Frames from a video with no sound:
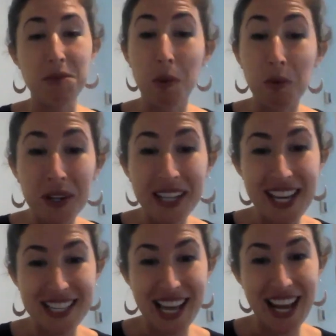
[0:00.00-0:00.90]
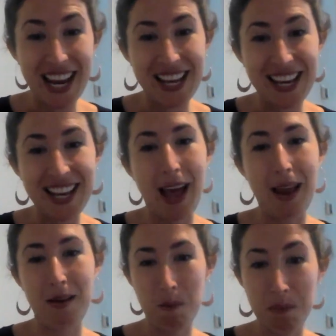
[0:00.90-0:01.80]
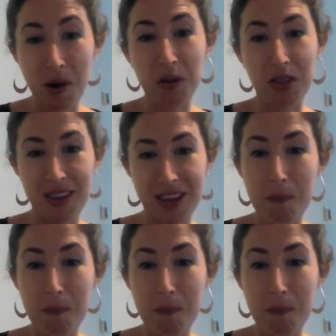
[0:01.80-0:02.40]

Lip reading: So we're really excited that both,